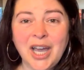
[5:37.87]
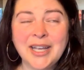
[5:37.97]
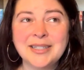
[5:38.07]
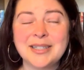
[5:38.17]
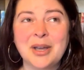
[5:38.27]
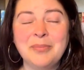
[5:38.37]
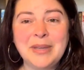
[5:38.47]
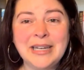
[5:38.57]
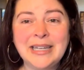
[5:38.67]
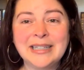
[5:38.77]
is
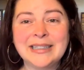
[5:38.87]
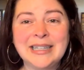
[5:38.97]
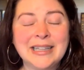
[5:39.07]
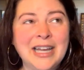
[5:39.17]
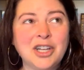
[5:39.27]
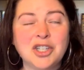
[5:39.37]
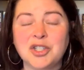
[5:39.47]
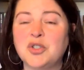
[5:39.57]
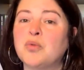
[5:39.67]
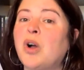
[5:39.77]
immediately like
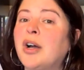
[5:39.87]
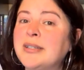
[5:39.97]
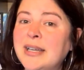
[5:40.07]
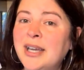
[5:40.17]
just drawn